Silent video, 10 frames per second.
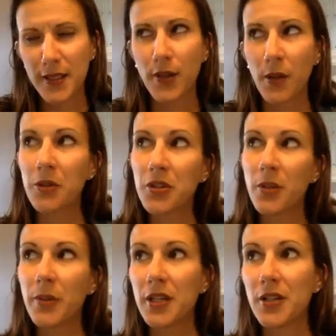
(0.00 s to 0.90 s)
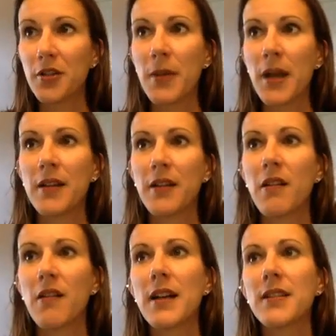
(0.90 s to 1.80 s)
So I want you to picture in your mind a
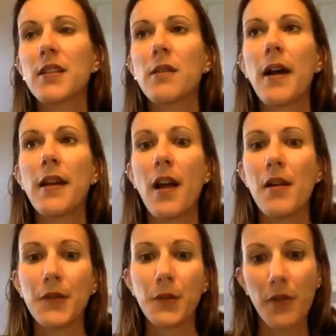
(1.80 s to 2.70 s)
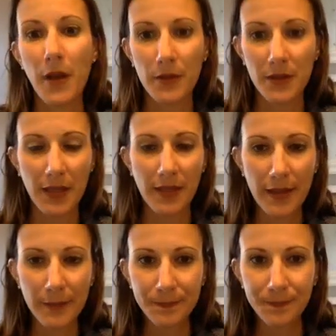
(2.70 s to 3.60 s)
class that you had in high school that was like that,